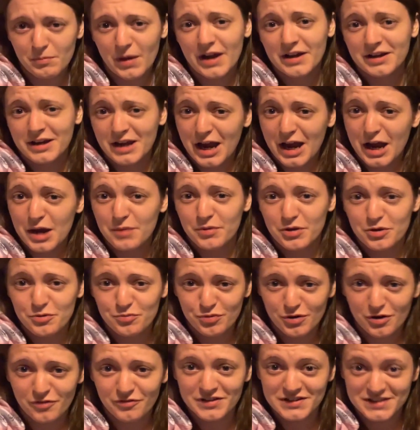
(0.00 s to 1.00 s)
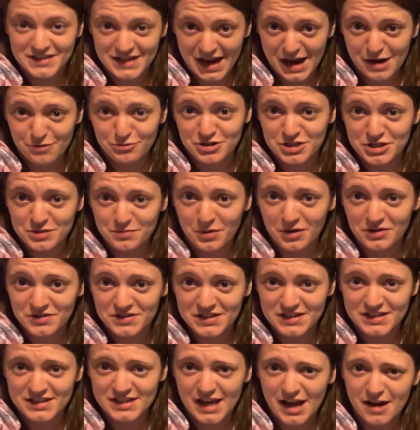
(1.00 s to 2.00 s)
my car boot profit to house
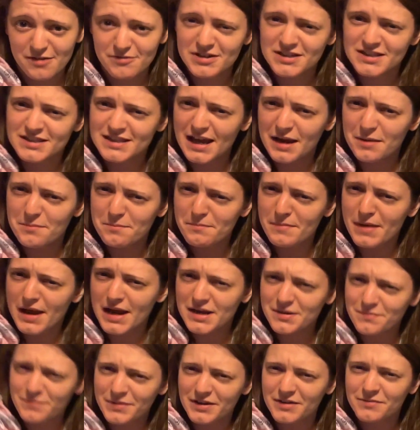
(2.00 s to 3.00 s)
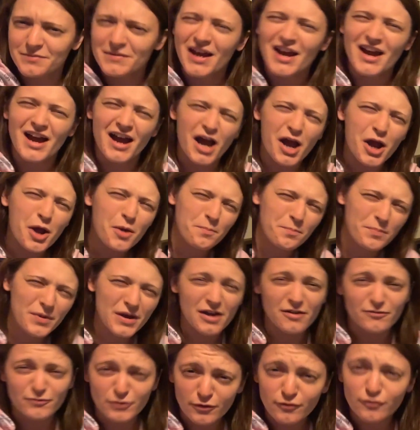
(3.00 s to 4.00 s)
deposit series, that may be a
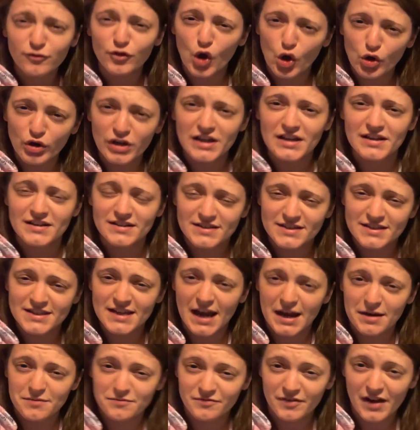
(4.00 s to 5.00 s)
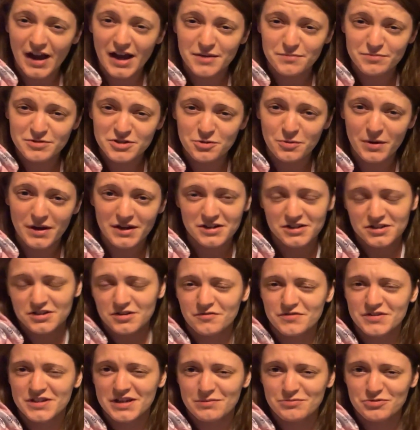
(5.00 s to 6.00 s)
bit of a vloggy type vibe to it because
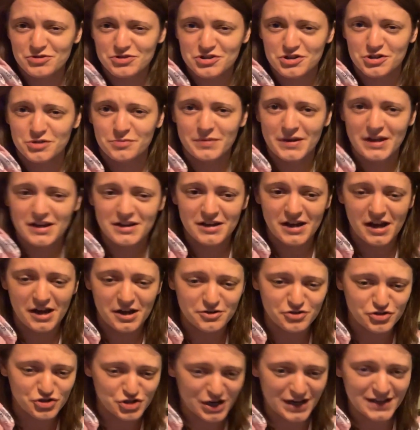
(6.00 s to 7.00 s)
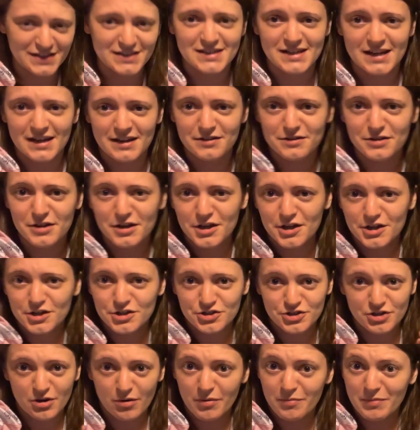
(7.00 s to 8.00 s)
obviously I'm just going to be uh, chatting,
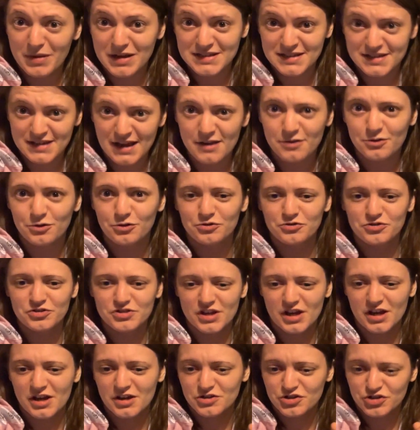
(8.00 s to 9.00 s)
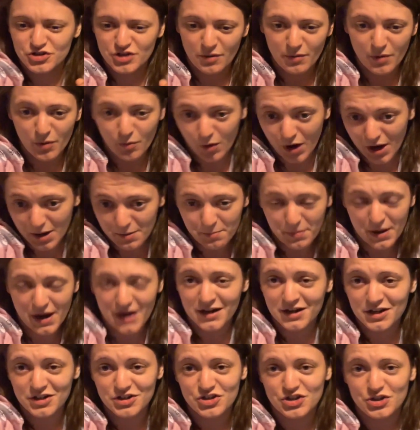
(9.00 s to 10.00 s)
showing my sales, uh, showing what I'm
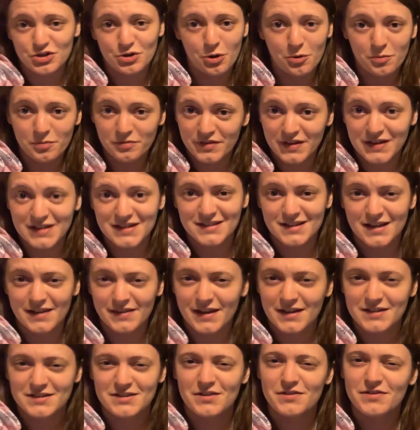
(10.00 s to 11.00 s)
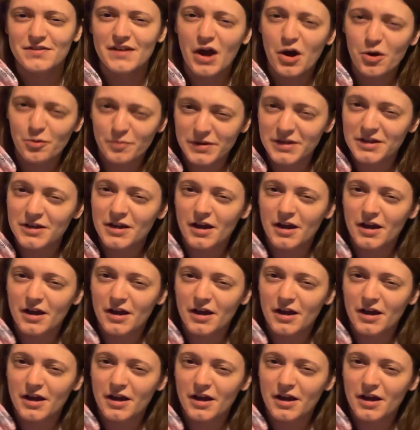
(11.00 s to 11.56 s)
packaging up, things like that. So that'll be